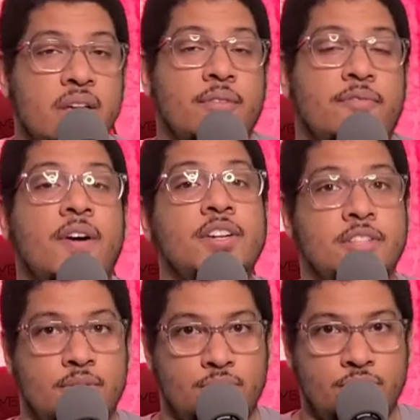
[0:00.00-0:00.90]
fund
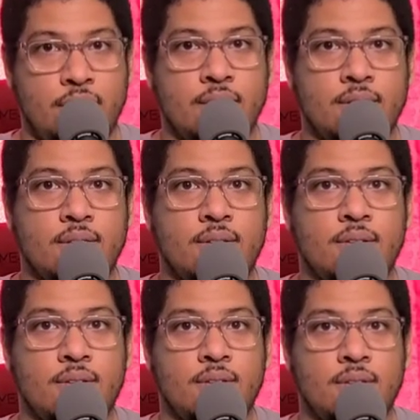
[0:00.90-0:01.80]
the movie.
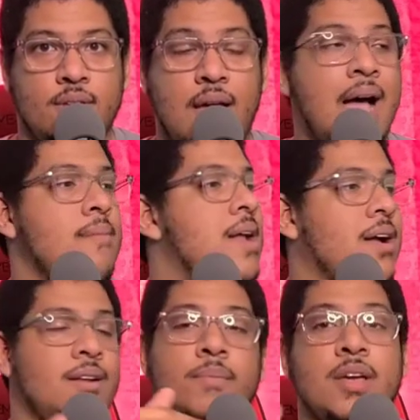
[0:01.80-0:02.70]
I'm not
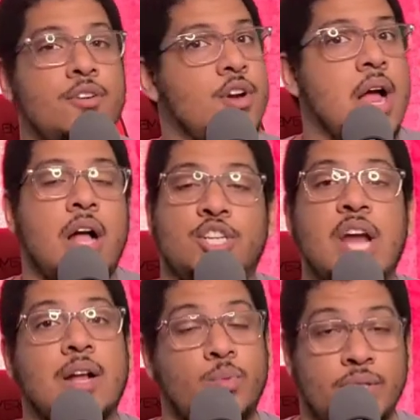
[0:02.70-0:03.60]
going to be under
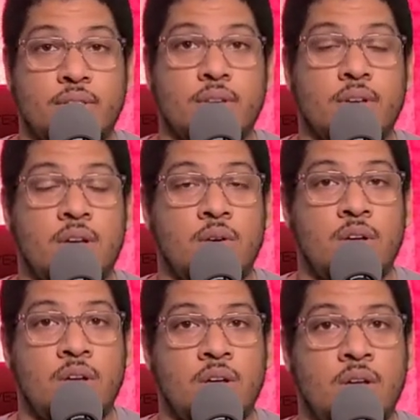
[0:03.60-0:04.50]
contract with the, uh,
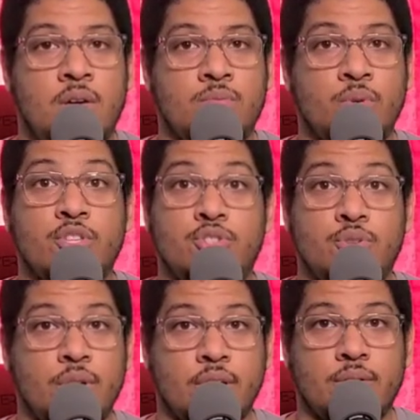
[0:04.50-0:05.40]
uh, uh, with the
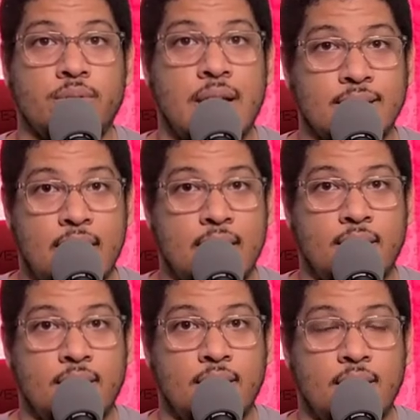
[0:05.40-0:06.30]
studio like that,
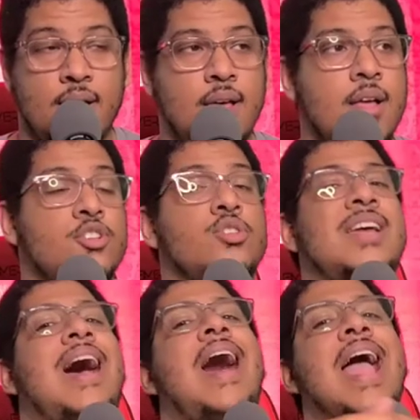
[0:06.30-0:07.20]
so that
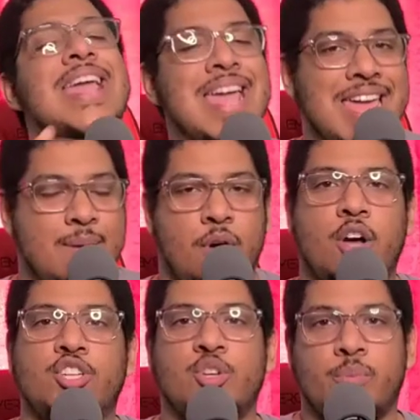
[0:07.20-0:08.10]
I can keep one
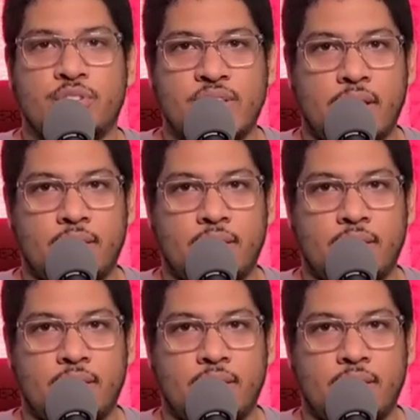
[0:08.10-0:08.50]
hundred percent